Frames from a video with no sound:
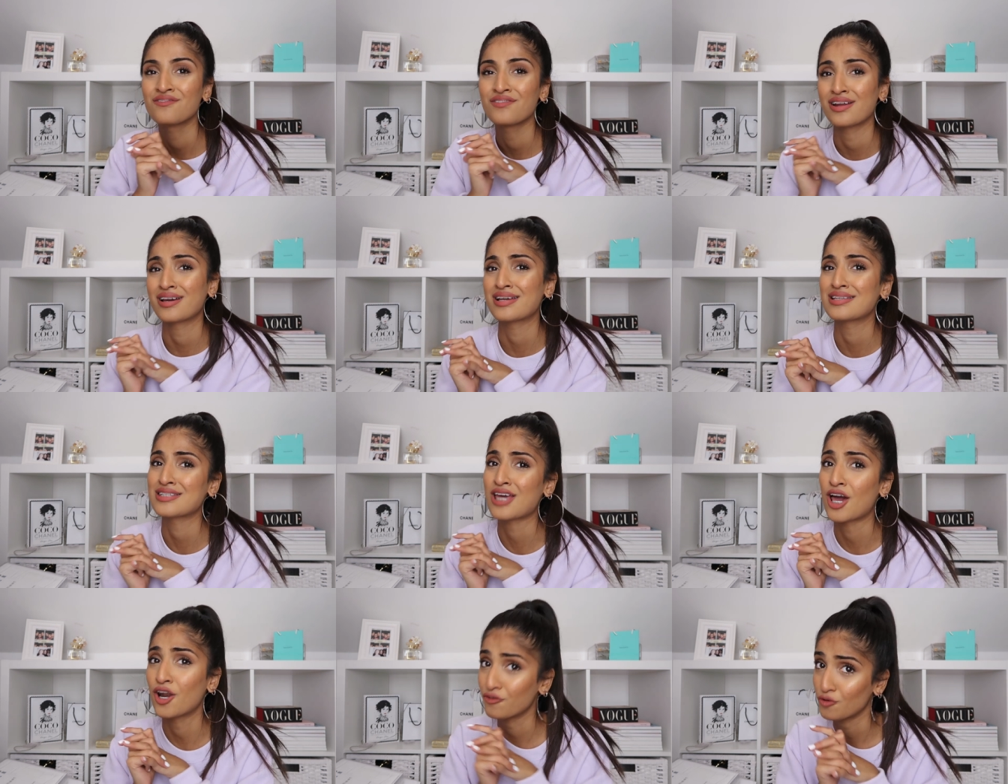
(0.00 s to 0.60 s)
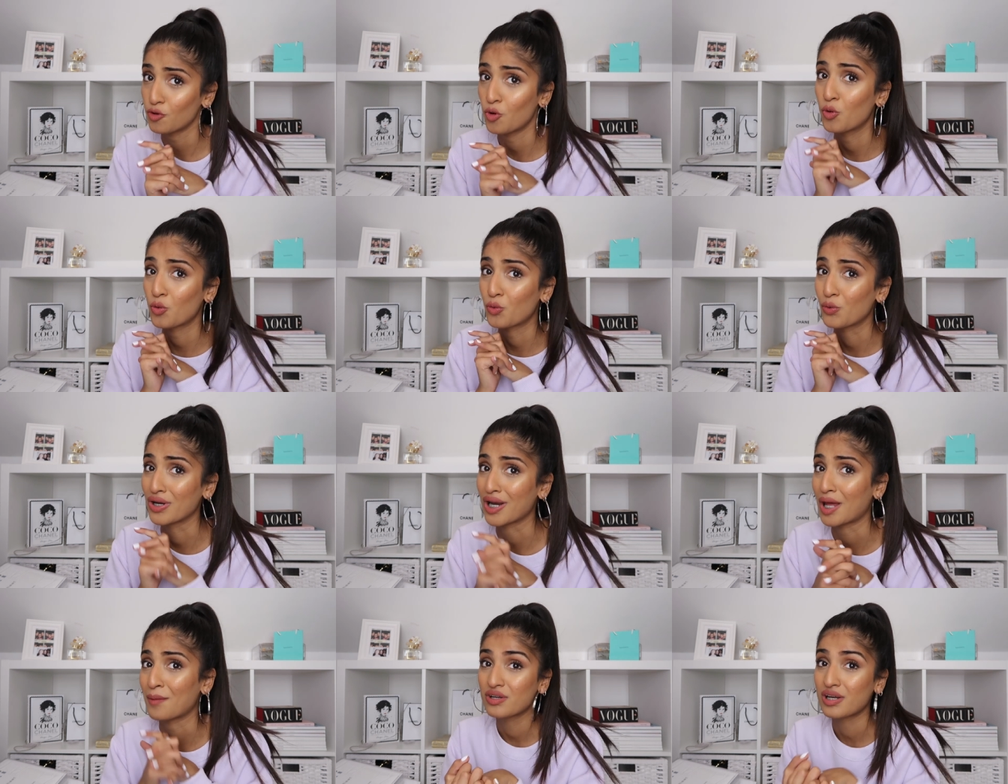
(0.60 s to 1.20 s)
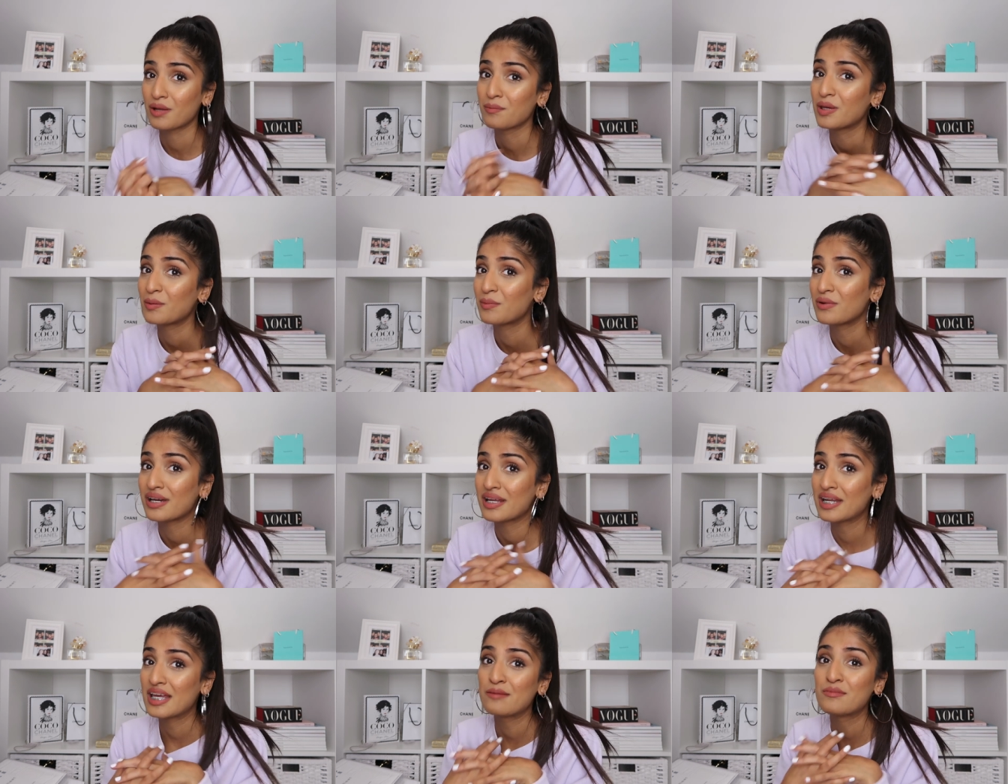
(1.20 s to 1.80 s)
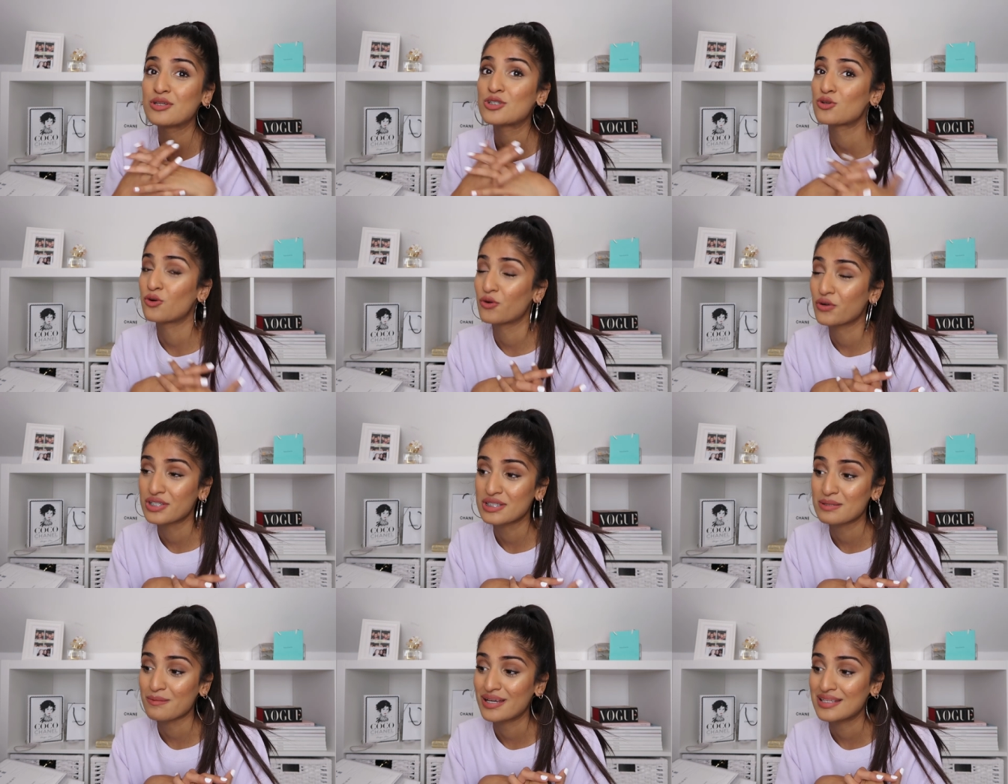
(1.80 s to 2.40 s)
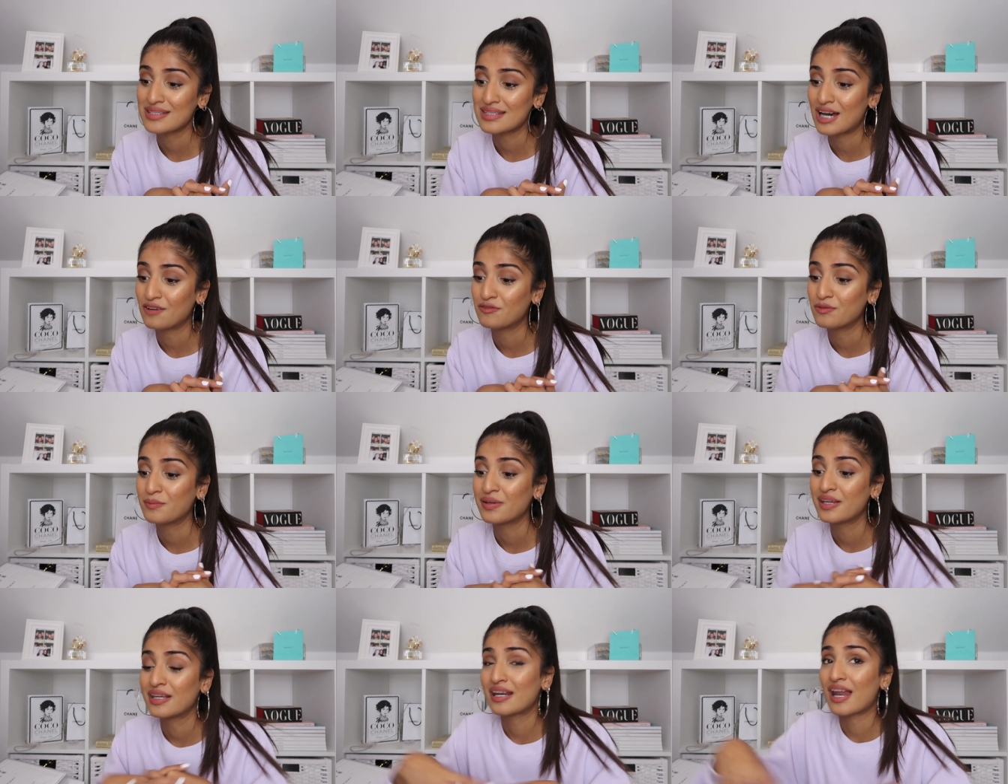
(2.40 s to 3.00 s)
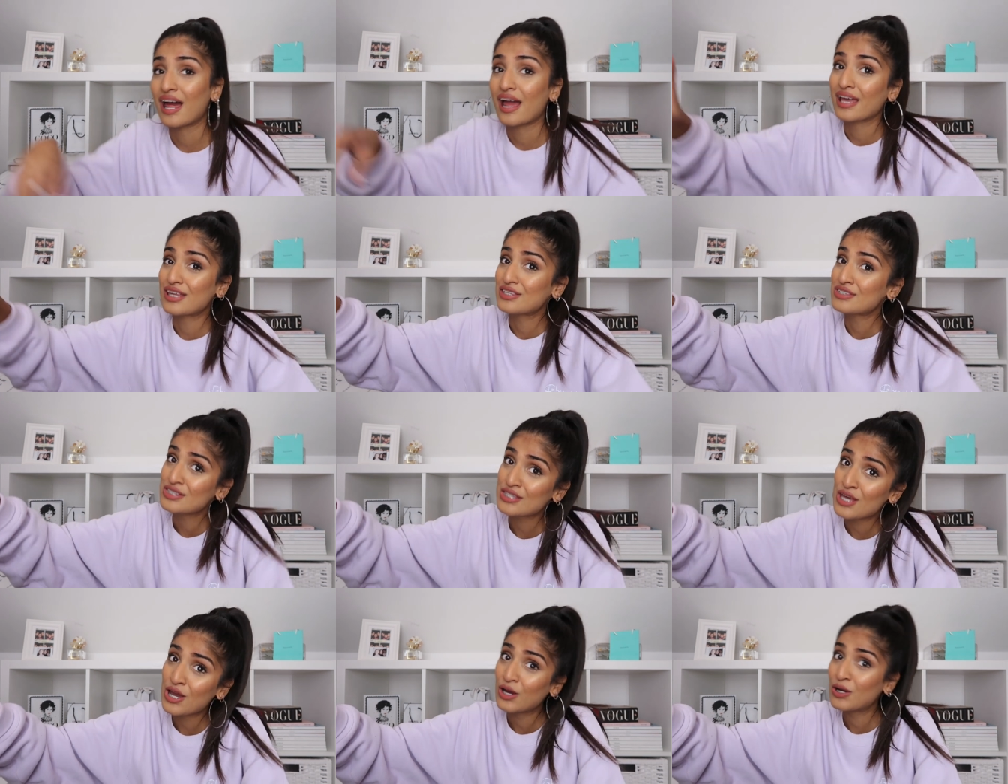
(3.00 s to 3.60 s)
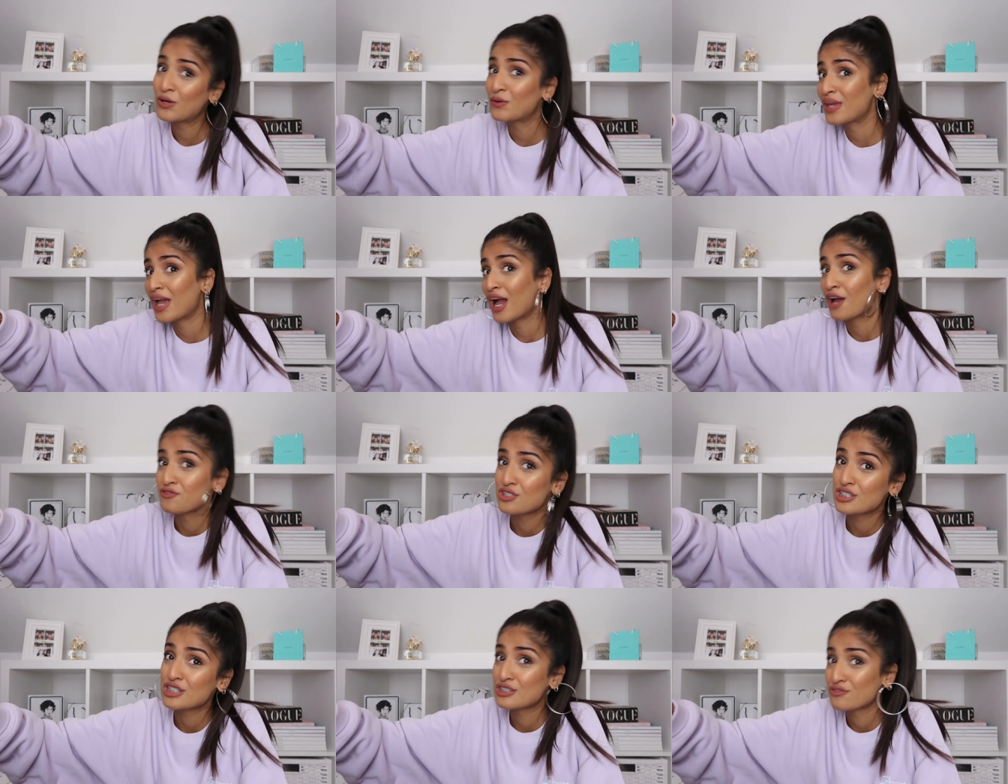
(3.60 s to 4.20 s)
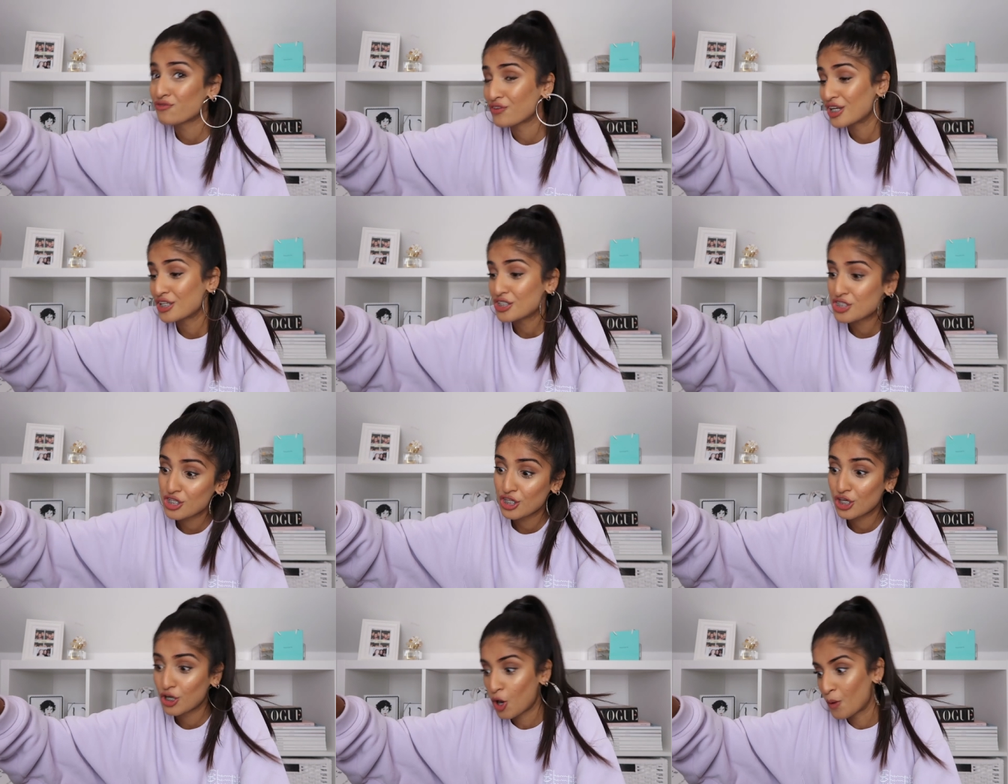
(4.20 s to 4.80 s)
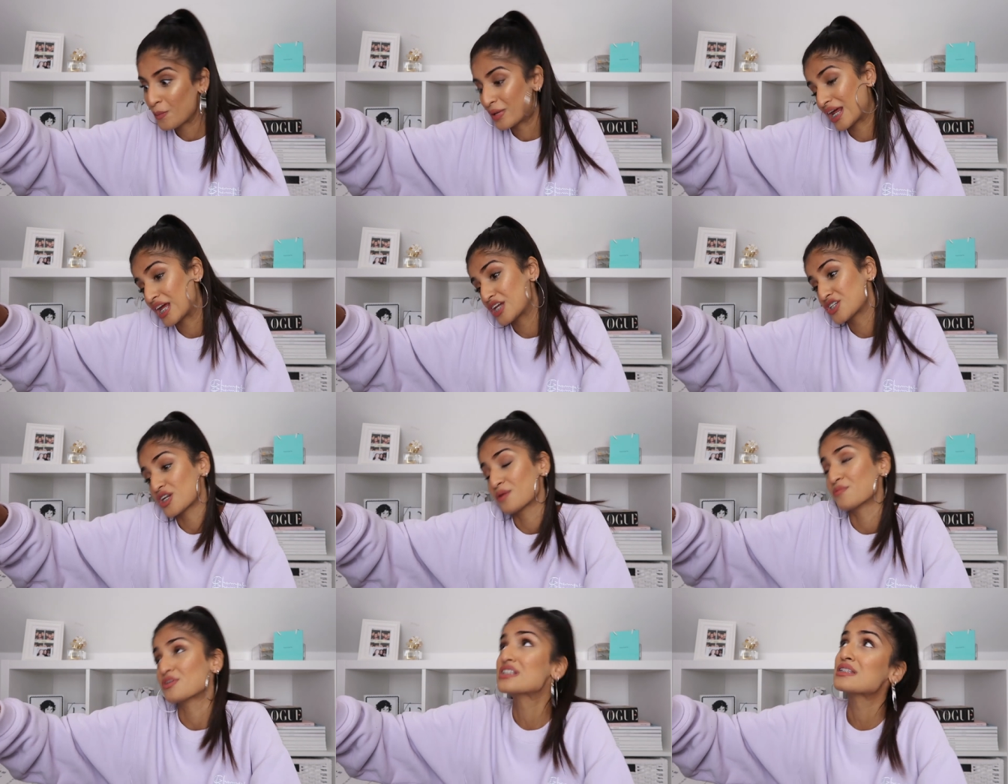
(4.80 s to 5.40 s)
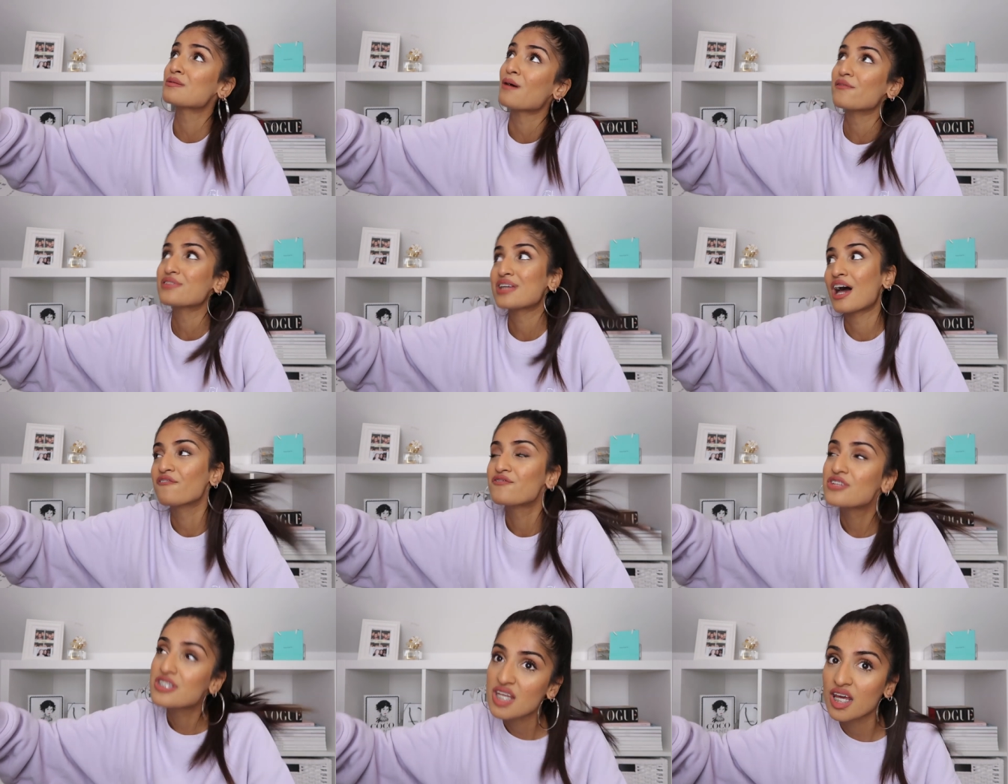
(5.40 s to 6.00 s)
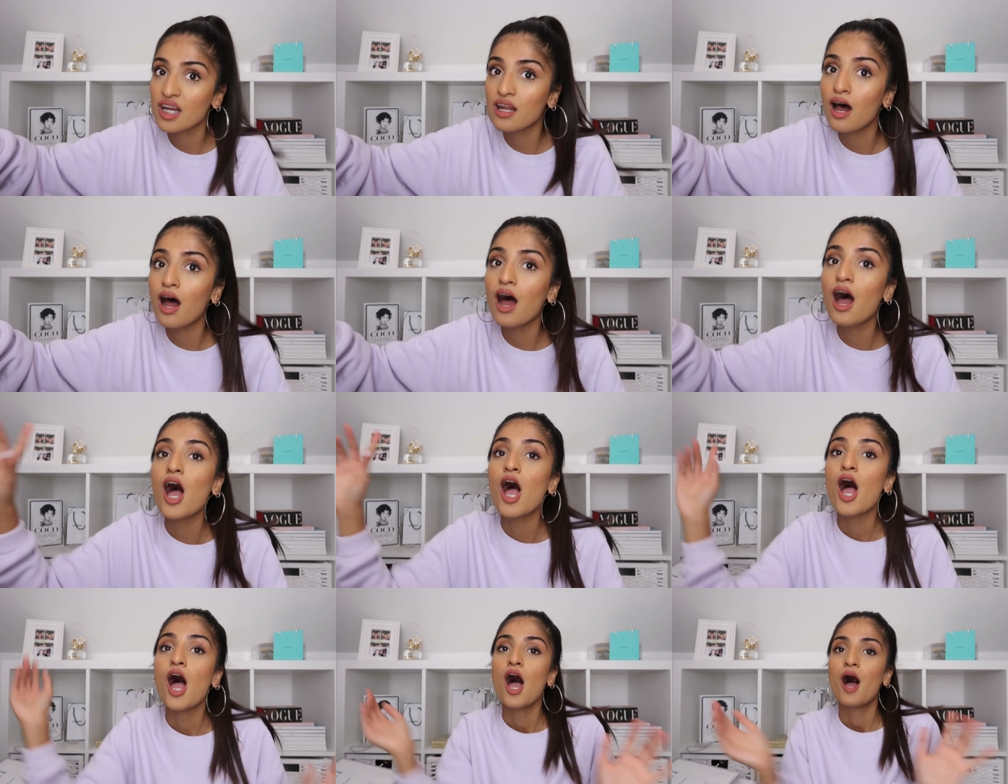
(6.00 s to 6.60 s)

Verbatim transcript: like it's kind of awkward, like, but like people are gonna hear me talking to myself and being like, so yeah, I've just reached the accommodation, I'm just about to have dinner.